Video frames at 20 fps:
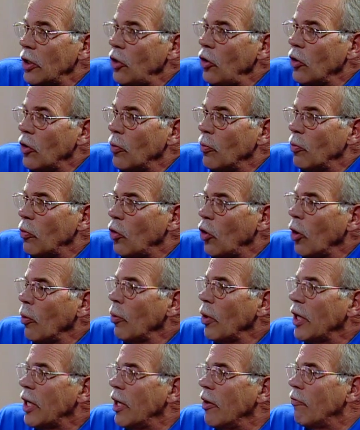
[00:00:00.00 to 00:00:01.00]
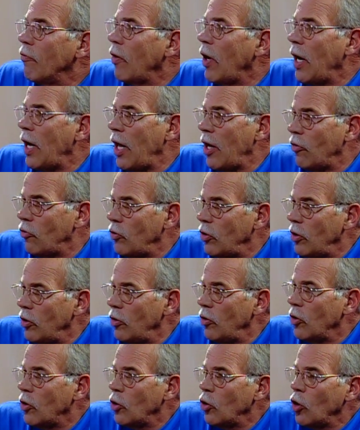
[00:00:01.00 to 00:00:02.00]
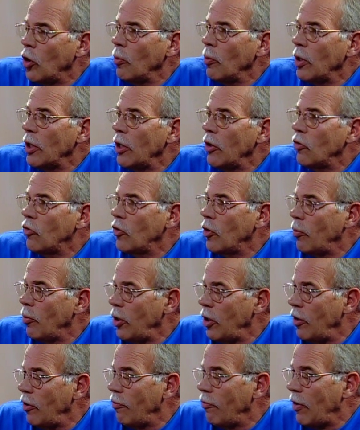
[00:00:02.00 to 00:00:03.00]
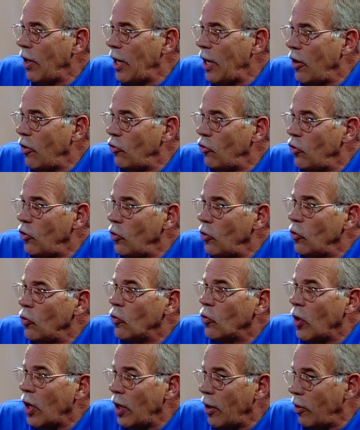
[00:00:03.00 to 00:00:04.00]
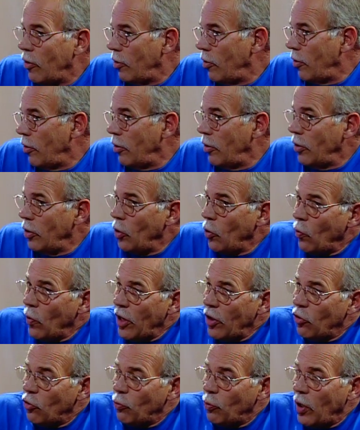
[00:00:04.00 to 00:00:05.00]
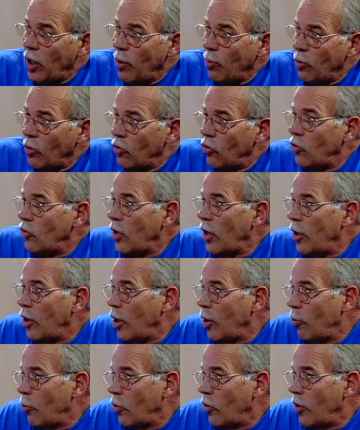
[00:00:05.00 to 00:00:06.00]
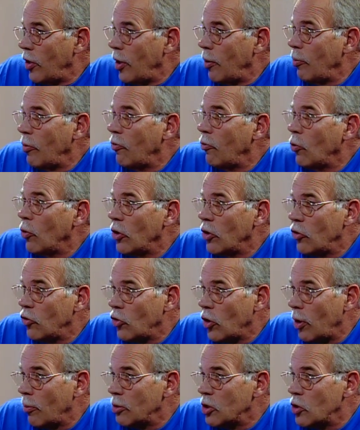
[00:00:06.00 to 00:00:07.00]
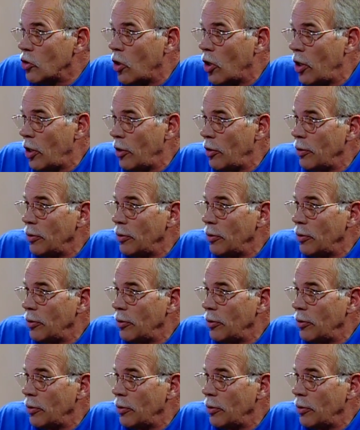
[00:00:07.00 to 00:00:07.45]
You can normally get financing. You can normally get somebody to finance you, try to arrange payments, set it up with them before the job is started.